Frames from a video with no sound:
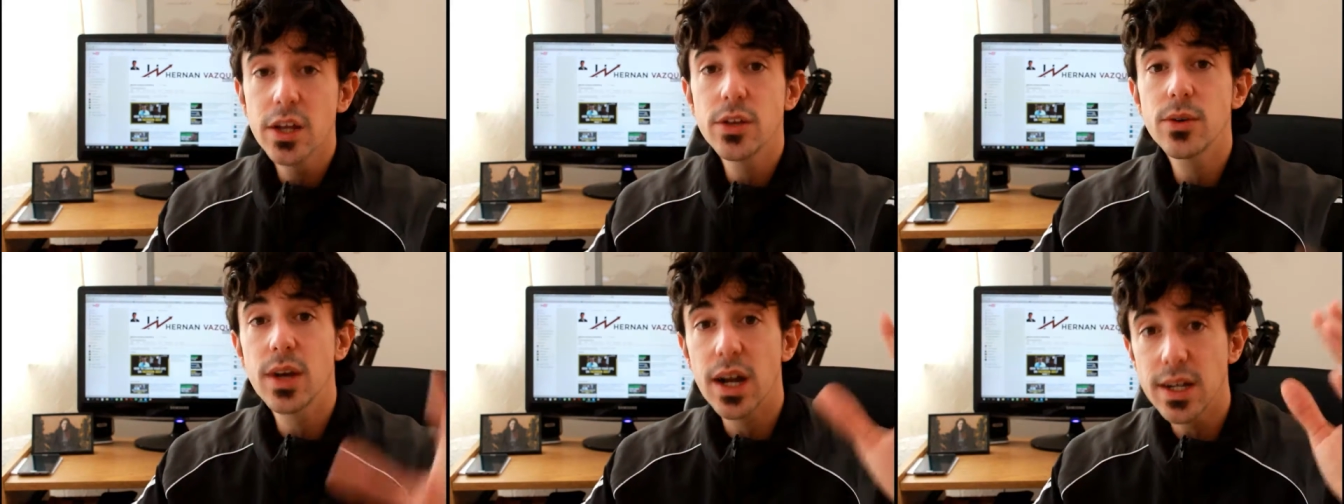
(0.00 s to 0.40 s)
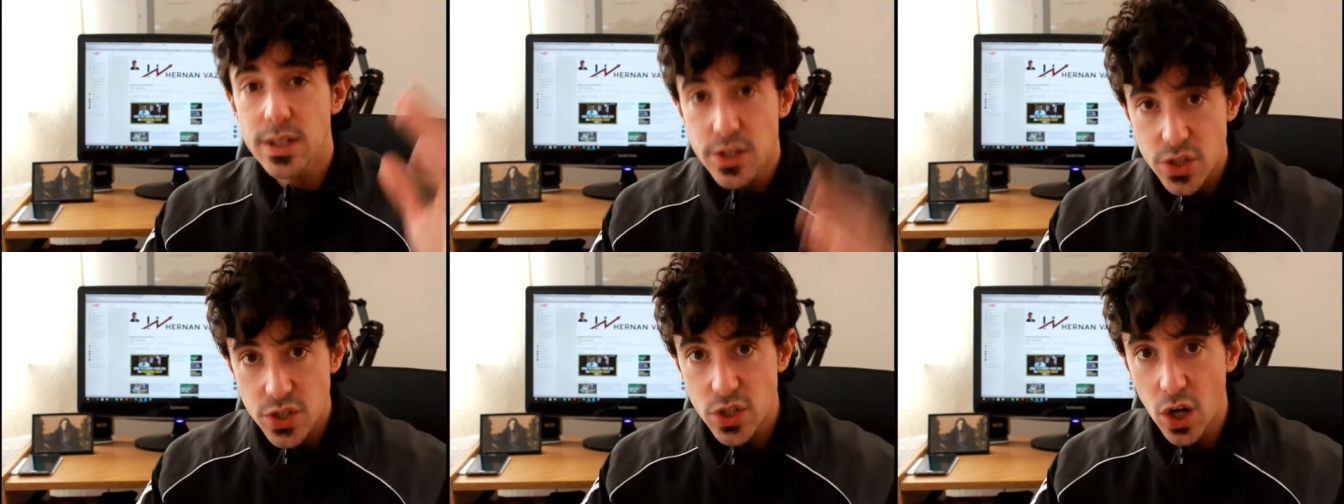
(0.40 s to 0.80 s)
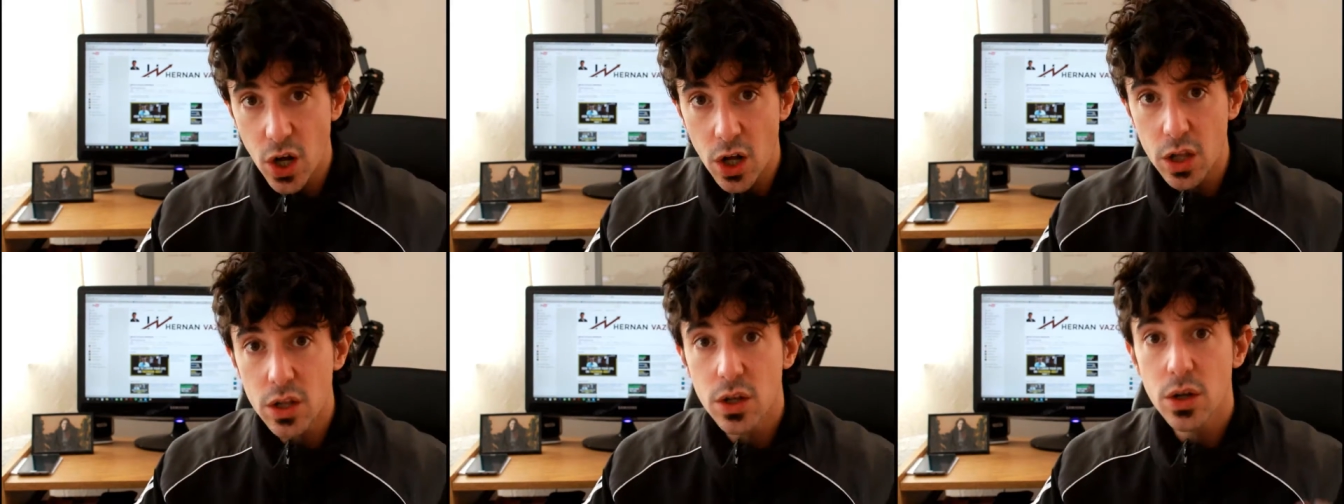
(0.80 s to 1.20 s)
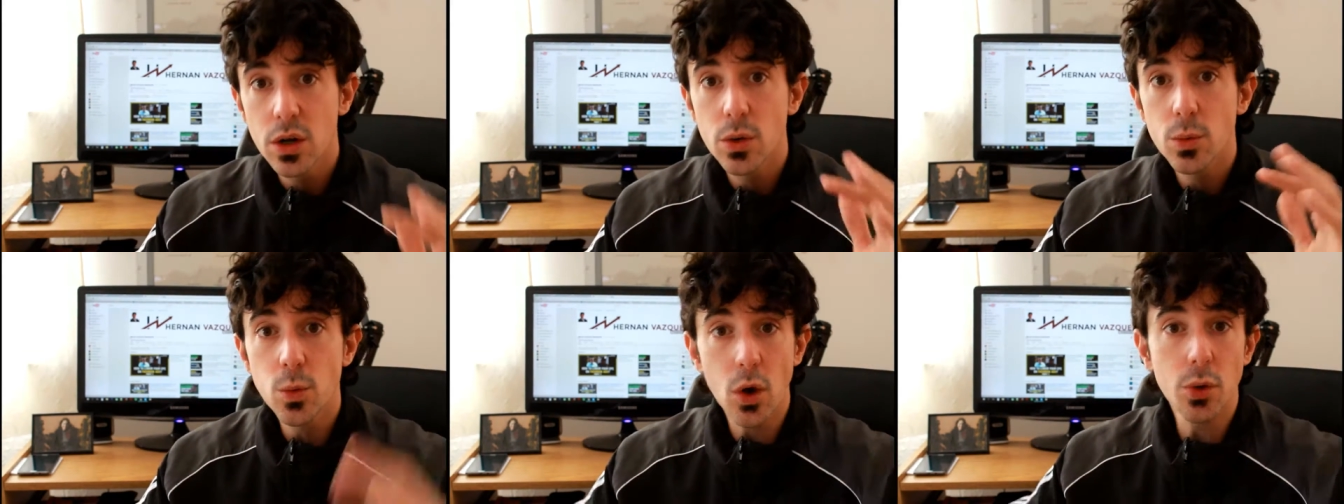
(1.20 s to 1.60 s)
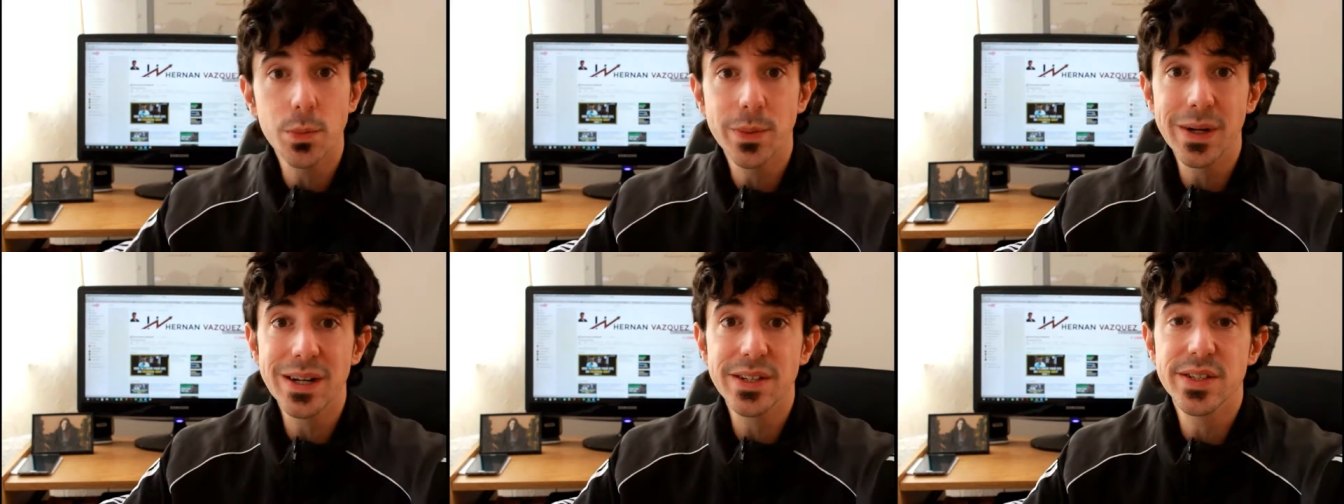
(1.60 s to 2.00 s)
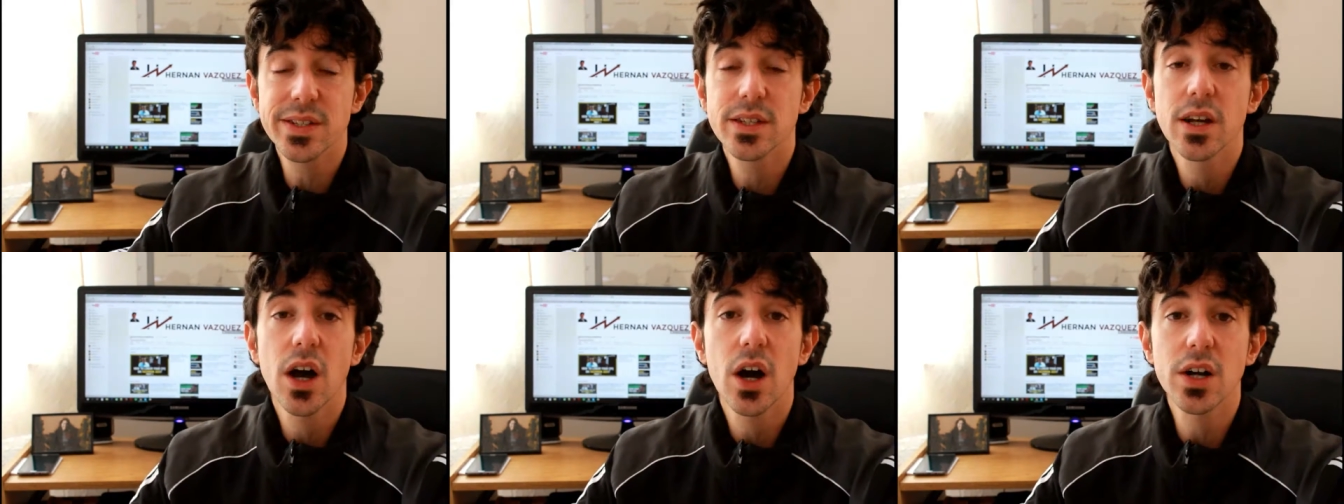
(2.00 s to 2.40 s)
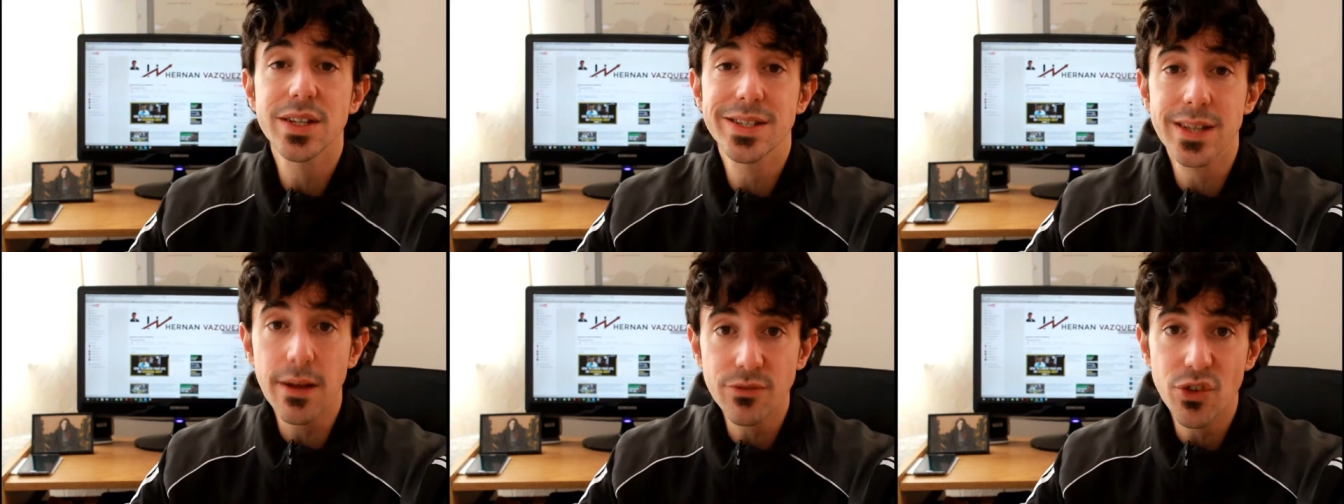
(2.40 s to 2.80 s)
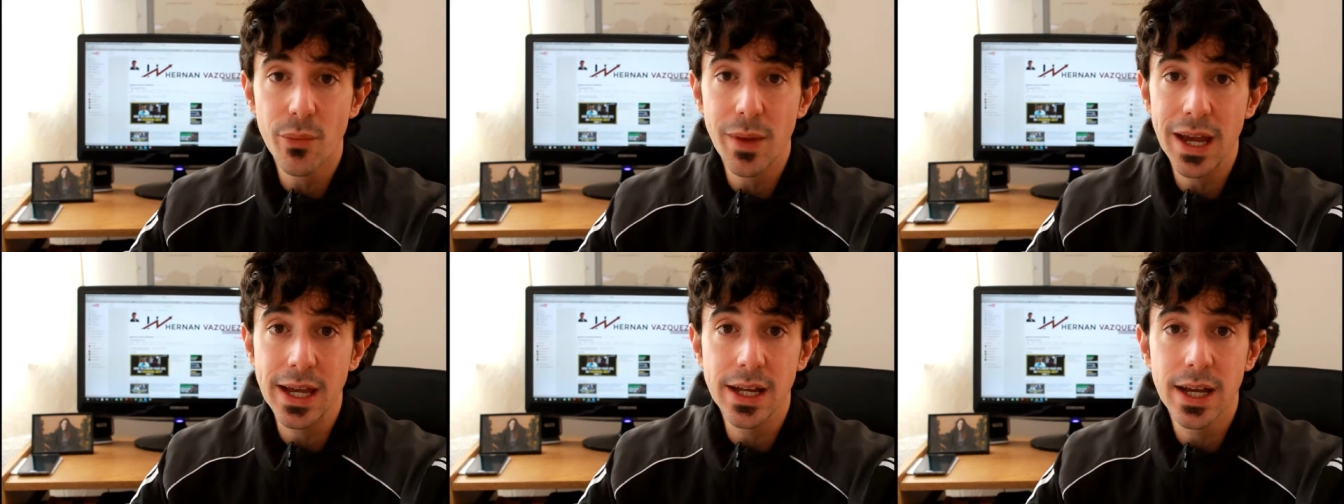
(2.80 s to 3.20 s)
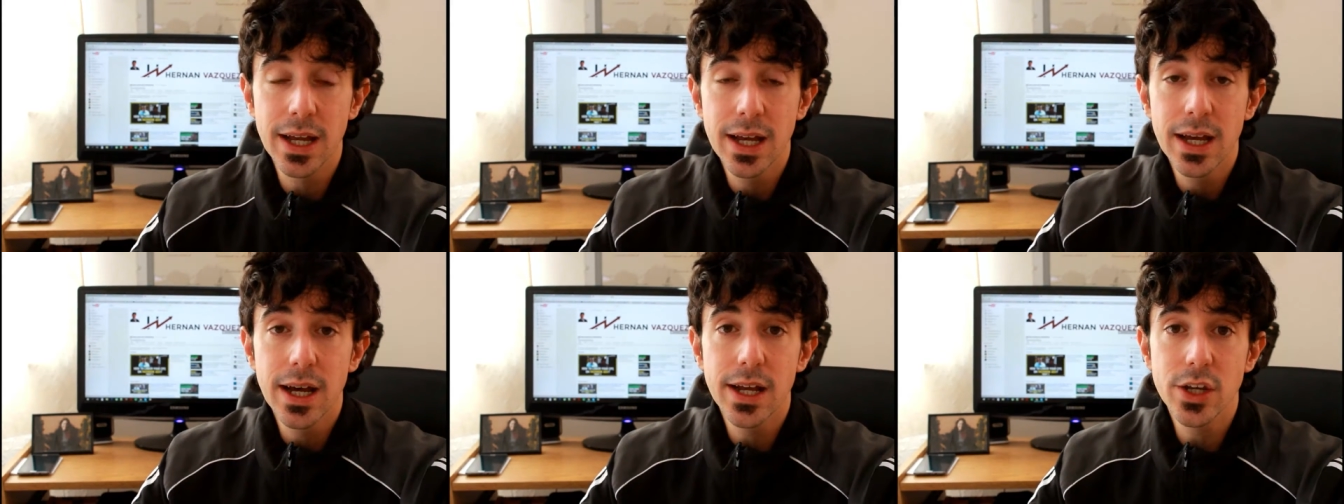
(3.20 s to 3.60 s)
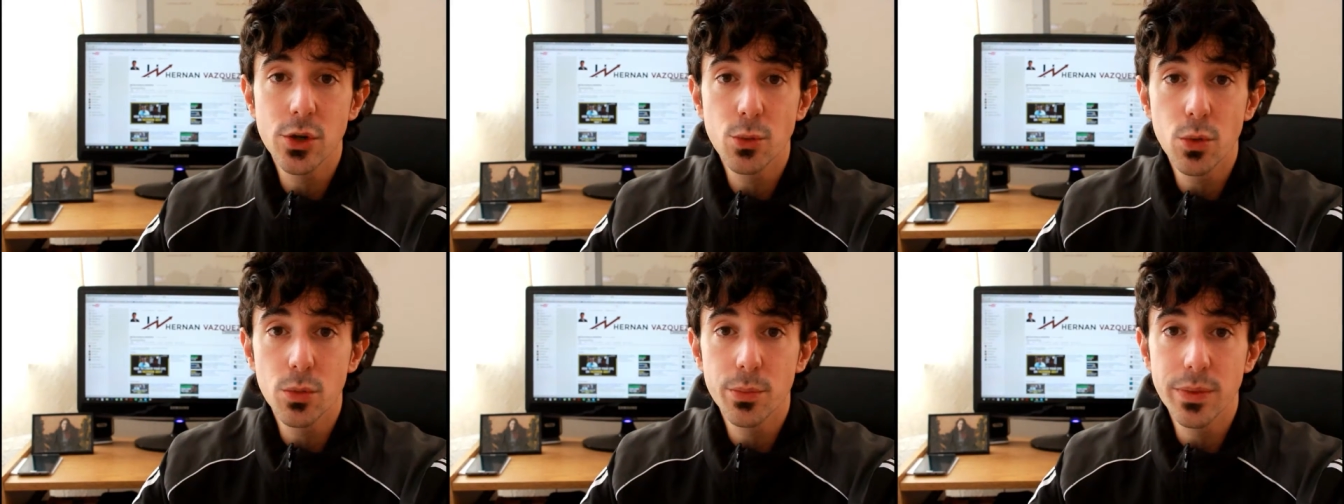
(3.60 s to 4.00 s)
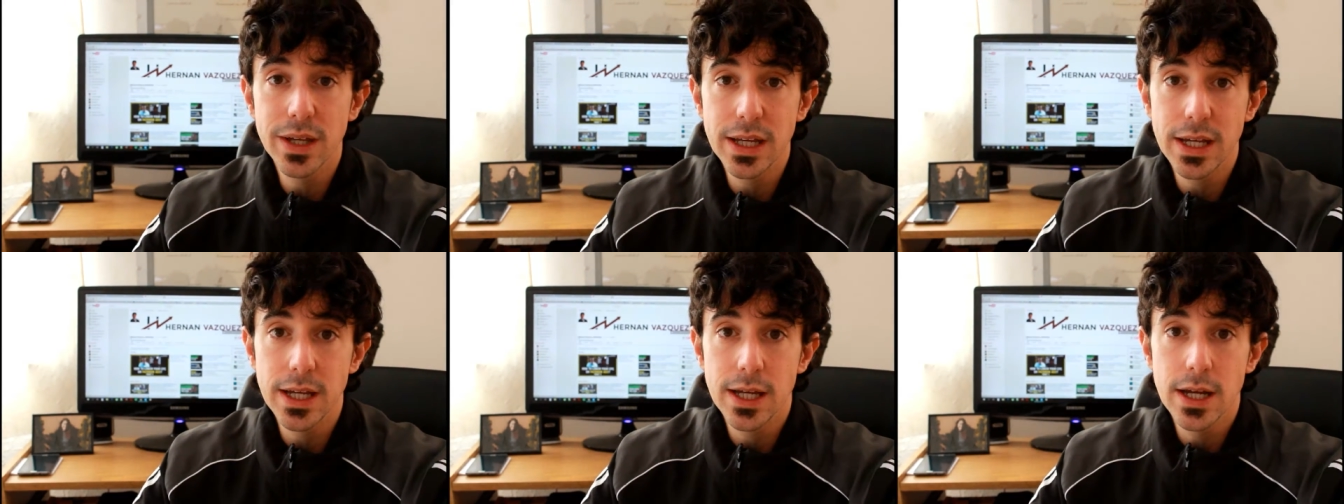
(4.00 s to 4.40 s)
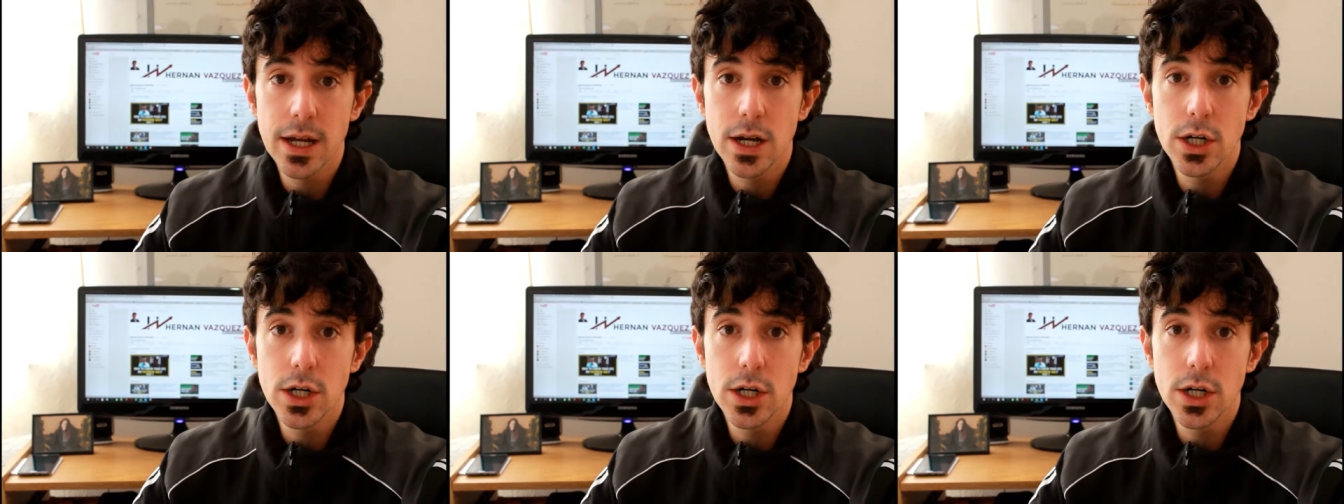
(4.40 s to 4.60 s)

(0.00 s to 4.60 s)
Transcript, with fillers: you can install WordPress on a subdomain and you will be